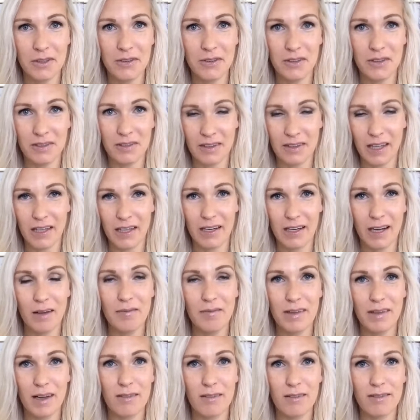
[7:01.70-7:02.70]
that they could help
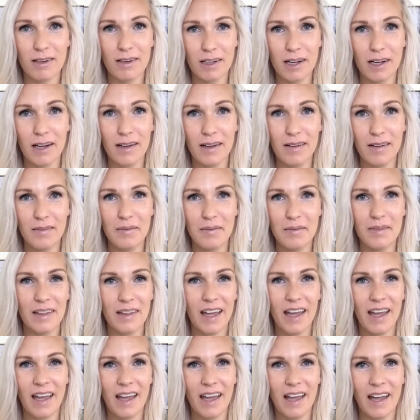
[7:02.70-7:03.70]
me overcome,
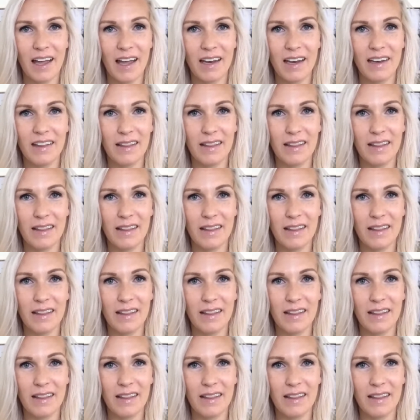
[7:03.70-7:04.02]
and